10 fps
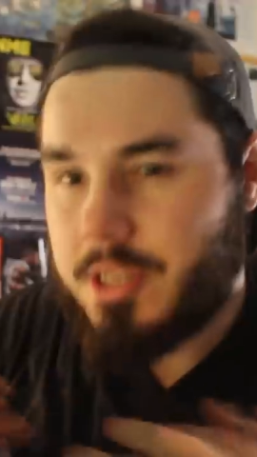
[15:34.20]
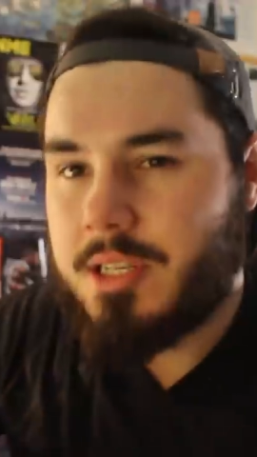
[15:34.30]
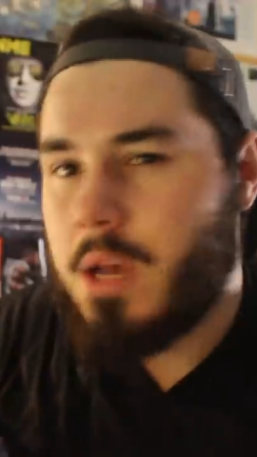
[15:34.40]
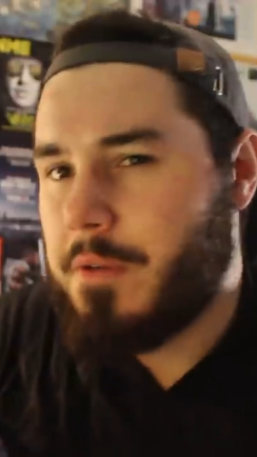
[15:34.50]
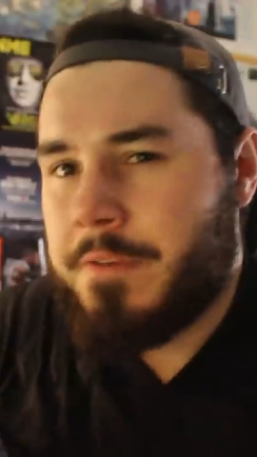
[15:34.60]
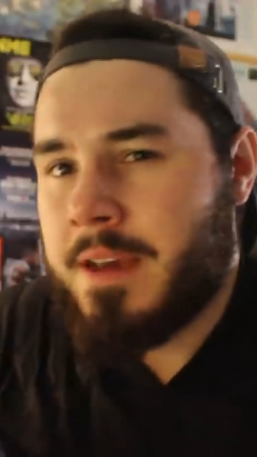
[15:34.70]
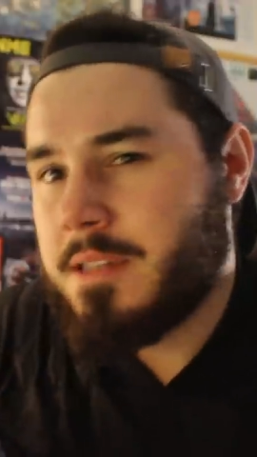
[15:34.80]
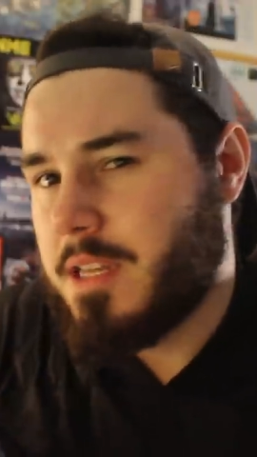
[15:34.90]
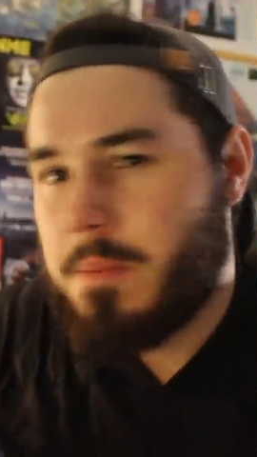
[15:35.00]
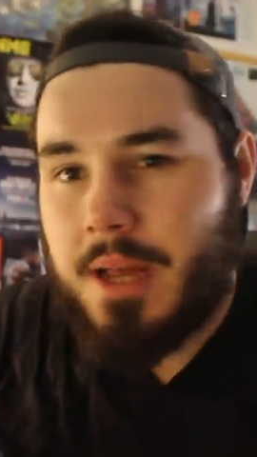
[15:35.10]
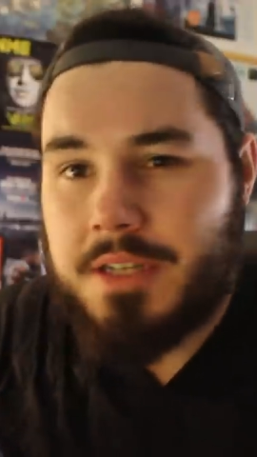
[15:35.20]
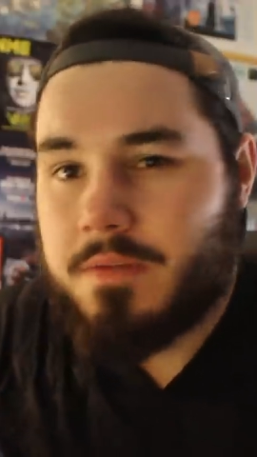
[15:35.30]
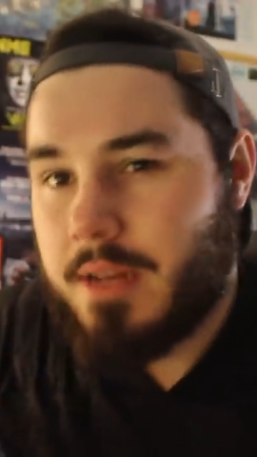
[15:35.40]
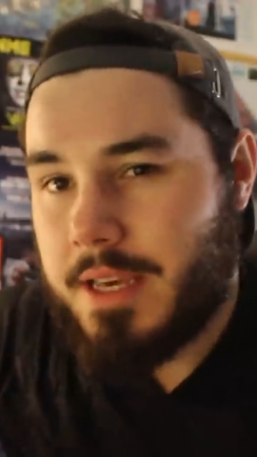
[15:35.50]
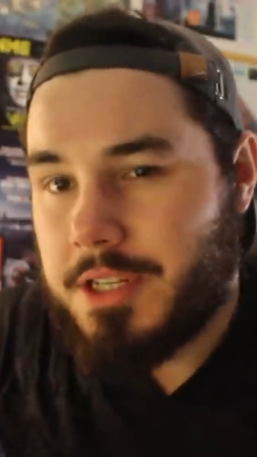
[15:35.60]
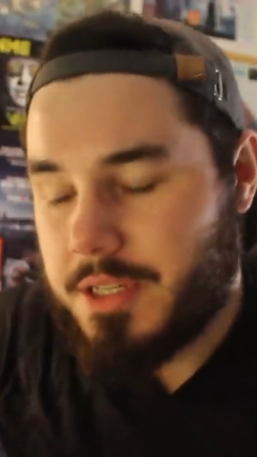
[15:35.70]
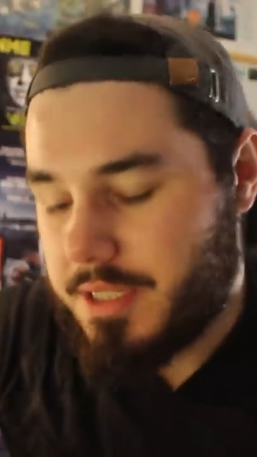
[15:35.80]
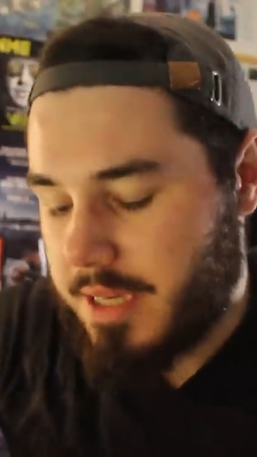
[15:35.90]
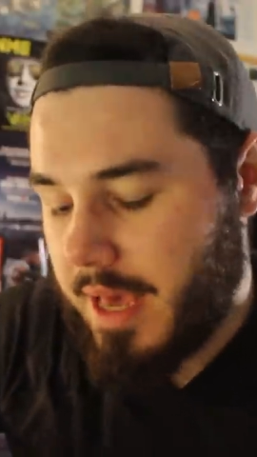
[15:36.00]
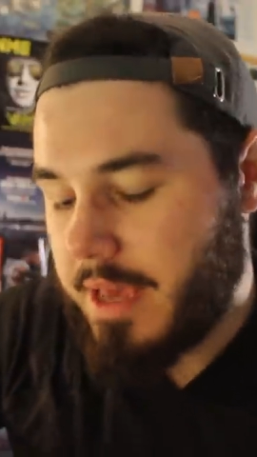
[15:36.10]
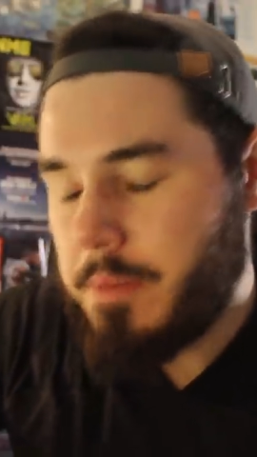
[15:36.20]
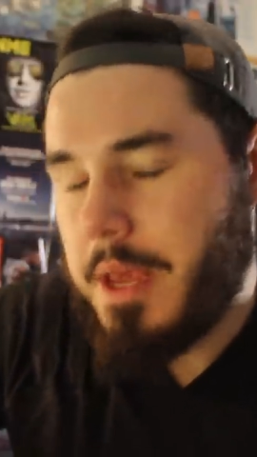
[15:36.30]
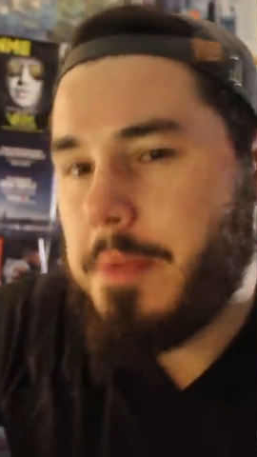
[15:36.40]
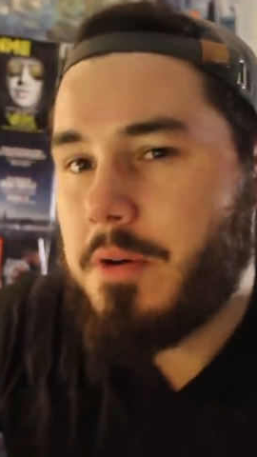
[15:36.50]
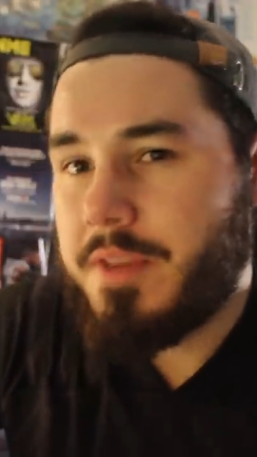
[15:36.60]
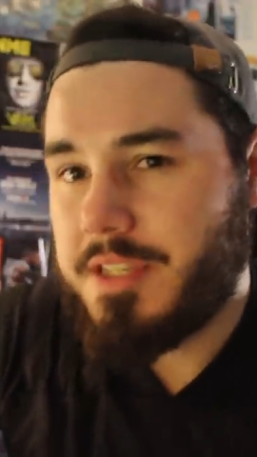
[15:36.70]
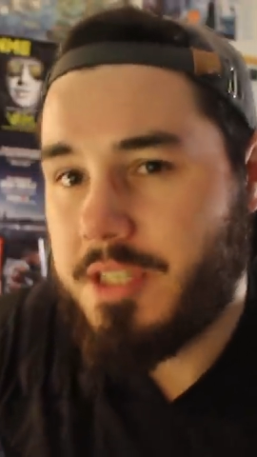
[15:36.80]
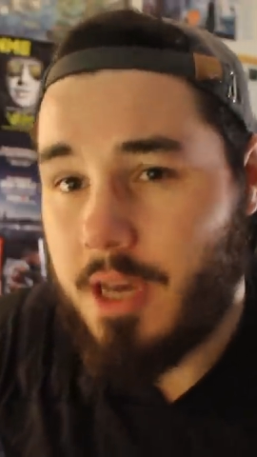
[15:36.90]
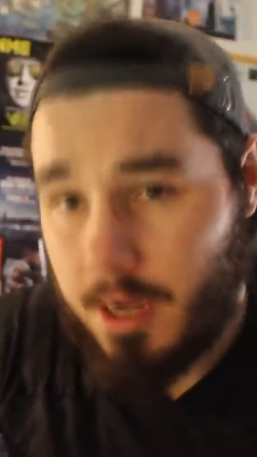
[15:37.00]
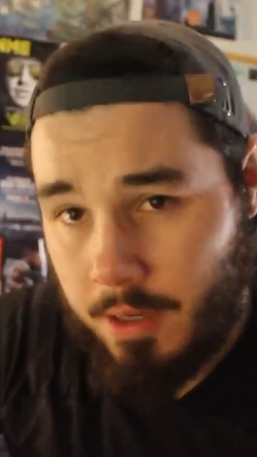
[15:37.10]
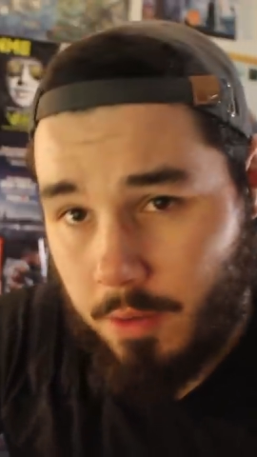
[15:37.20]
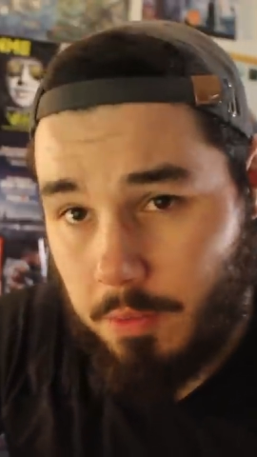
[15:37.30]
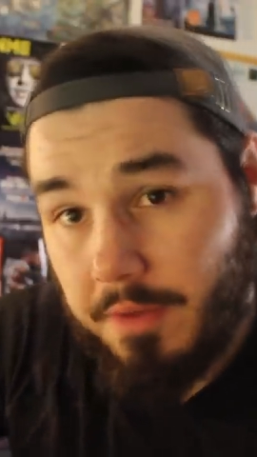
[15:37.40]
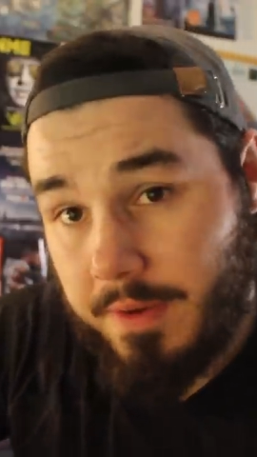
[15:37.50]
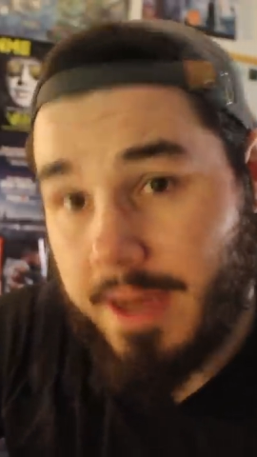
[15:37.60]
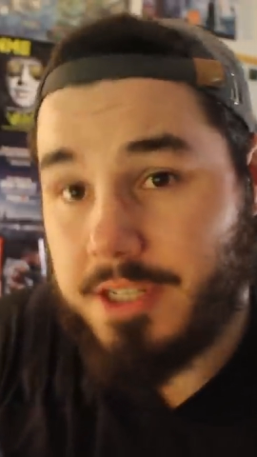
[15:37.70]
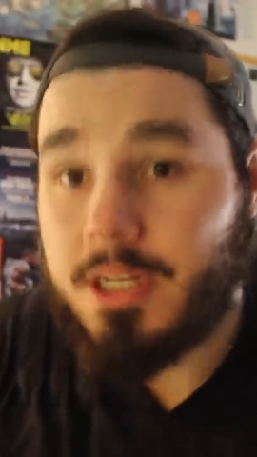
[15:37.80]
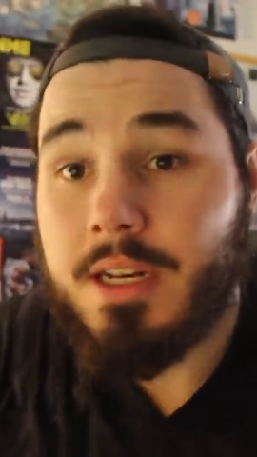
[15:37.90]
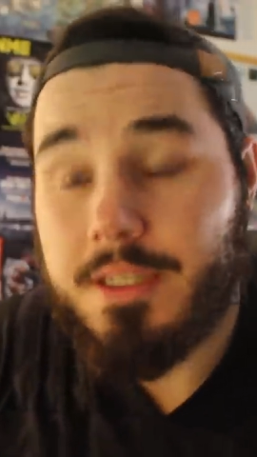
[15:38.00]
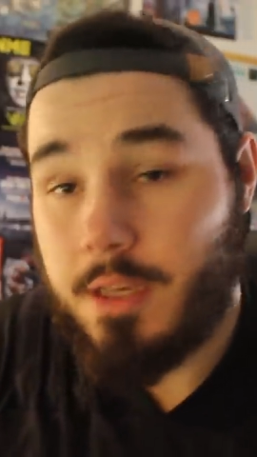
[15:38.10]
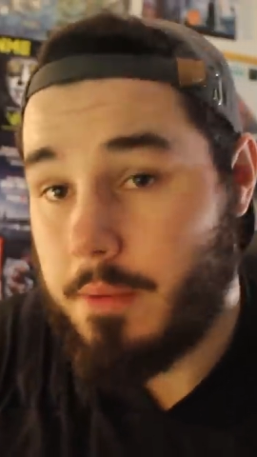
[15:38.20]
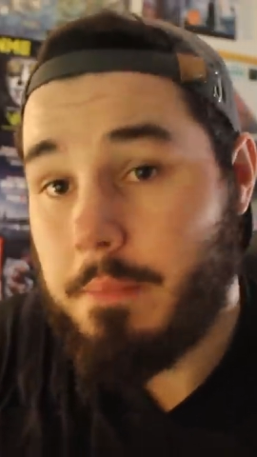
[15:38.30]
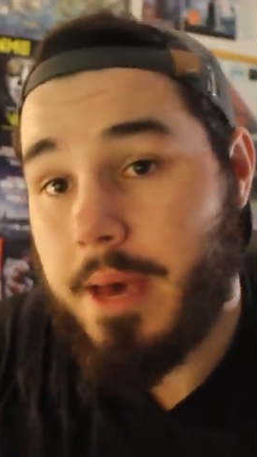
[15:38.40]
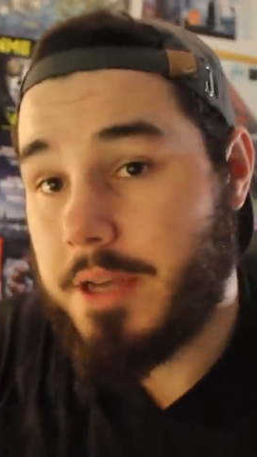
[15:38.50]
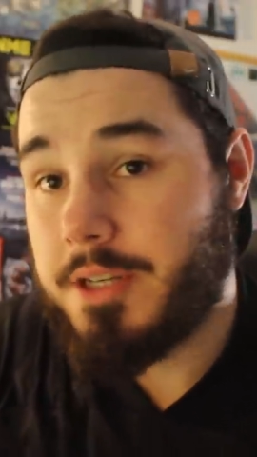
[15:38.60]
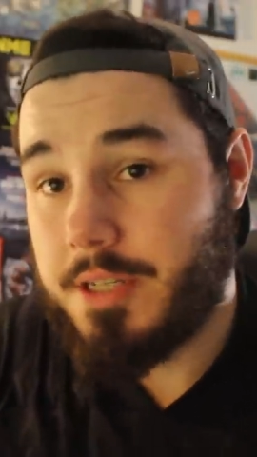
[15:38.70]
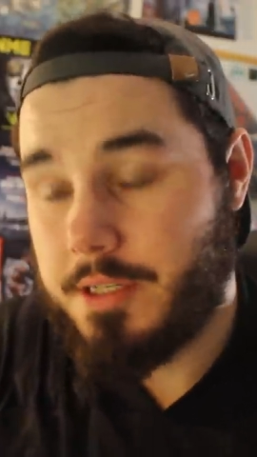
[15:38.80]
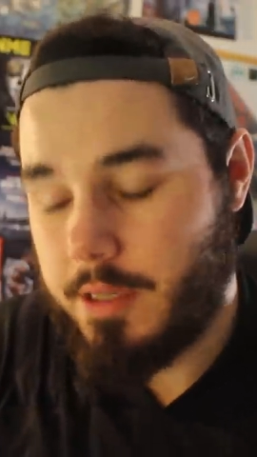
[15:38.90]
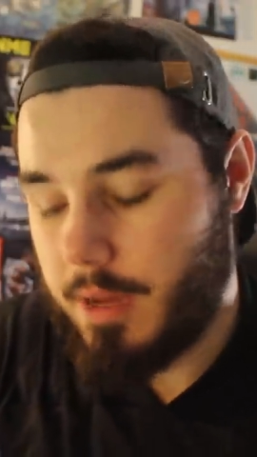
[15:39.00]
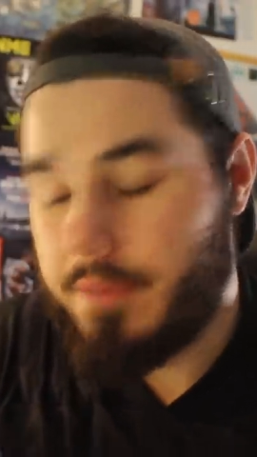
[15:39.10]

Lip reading: But just like with things like the Pledge of Allegiance, getting people this young with nationalism and patriotism,